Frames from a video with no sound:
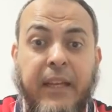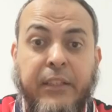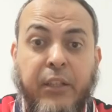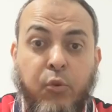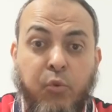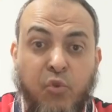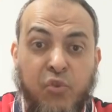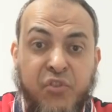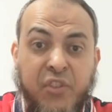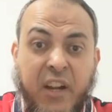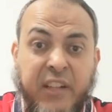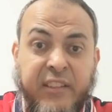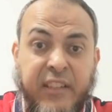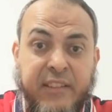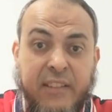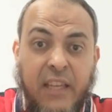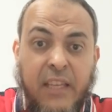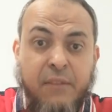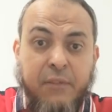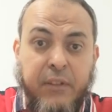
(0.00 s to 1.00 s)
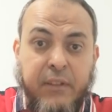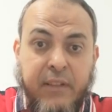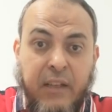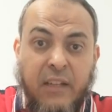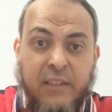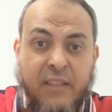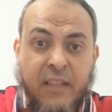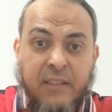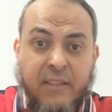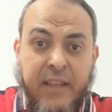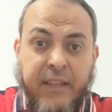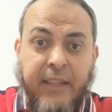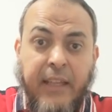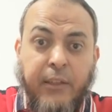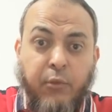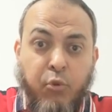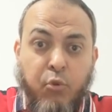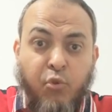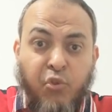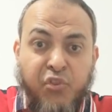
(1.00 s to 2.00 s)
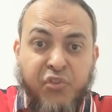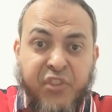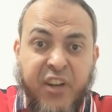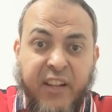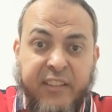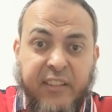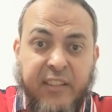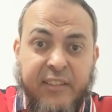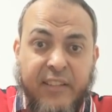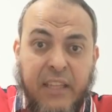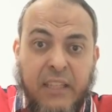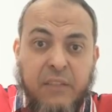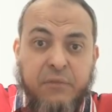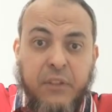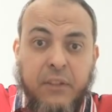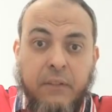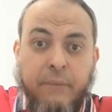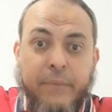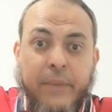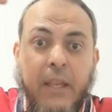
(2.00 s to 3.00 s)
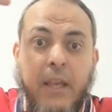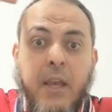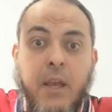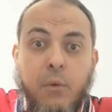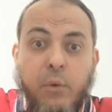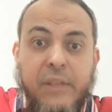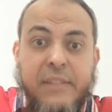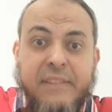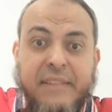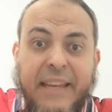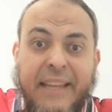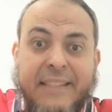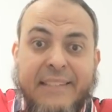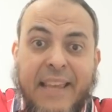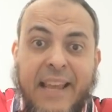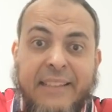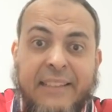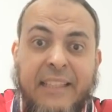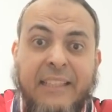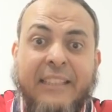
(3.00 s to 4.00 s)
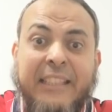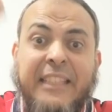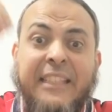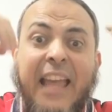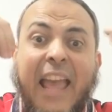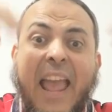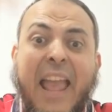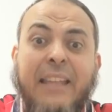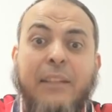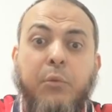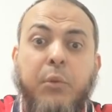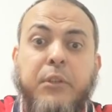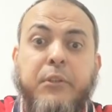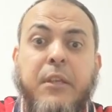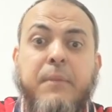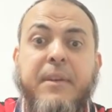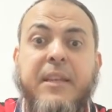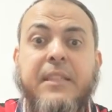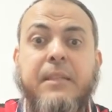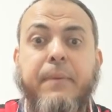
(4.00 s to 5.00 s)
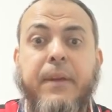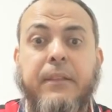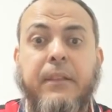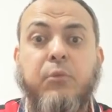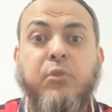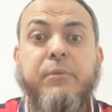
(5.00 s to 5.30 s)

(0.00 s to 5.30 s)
And we constructed the heaven. The God said that, and we constructed the heaven with strength and indeed, and we will keep expanding.